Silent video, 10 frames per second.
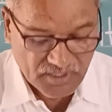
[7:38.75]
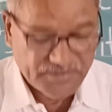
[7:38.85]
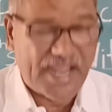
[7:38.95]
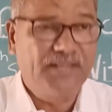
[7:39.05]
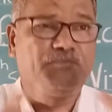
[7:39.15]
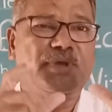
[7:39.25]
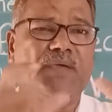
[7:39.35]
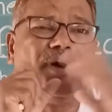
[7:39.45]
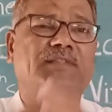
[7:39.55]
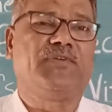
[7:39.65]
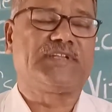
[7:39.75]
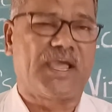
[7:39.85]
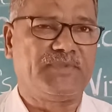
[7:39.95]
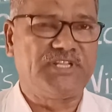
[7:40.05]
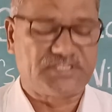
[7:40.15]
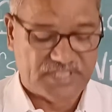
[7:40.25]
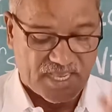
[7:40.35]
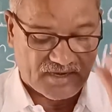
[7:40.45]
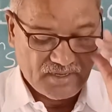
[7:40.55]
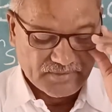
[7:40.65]
Then B1 vitamin is
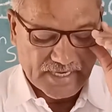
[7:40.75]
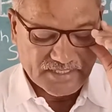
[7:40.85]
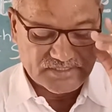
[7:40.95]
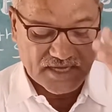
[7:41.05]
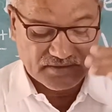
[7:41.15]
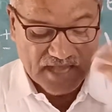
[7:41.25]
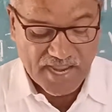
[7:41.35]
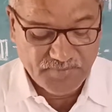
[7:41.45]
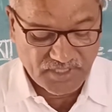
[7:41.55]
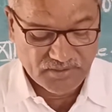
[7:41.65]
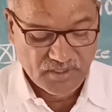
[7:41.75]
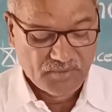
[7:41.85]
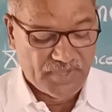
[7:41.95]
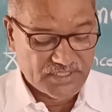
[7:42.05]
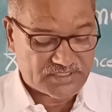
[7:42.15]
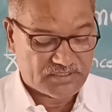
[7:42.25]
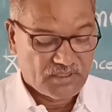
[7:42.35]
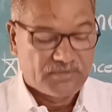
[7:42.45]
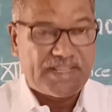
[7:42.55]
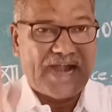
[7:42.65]
there, that is the thiamine. Means
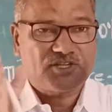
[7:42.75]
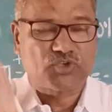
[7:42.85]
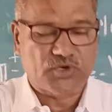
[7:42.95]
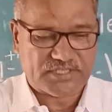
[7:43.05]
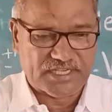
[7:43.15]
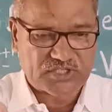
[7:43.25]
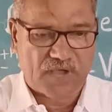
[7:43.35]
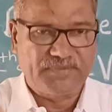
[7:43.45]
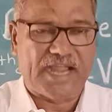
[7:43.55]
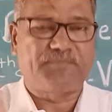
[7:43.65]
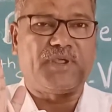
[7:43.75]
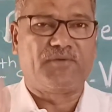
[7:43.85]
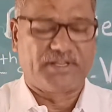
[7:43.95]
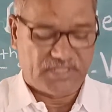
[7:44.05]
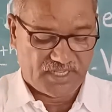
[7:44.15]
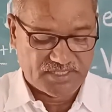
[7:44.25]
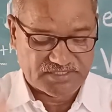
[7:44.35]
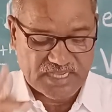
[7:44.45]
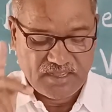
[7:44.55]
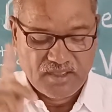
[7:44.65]
that sources of that B1
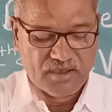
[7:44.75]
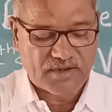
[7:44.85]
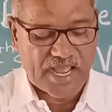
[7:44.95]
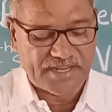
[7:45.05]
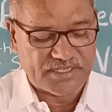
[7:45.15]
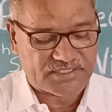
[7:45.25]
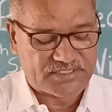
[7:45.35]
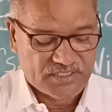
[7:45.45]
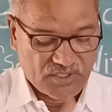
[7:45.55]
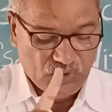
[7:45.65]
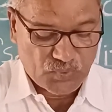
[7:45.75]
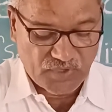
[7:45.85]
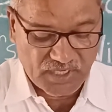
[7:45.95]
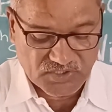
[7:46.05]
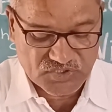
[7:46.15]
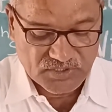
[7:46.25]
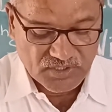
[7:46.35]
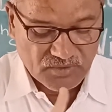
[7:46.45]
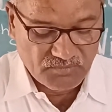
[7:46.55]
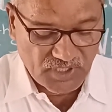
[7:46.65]
is rice, wheat,
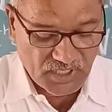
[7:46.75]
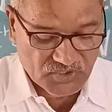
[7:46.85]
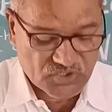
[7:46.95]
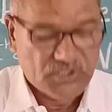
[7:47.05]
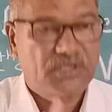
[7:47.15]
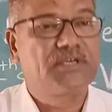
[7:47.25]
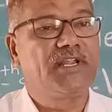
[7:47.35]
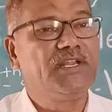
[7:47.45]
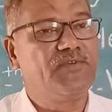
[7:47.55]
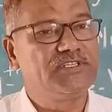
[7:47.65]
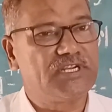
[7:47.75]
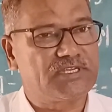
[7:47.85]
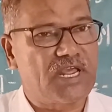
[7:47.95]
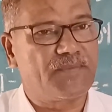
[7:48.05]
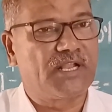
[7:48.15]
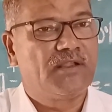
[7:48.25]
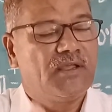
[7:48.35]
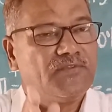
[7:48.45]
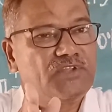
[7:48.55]
meat, green vegetable.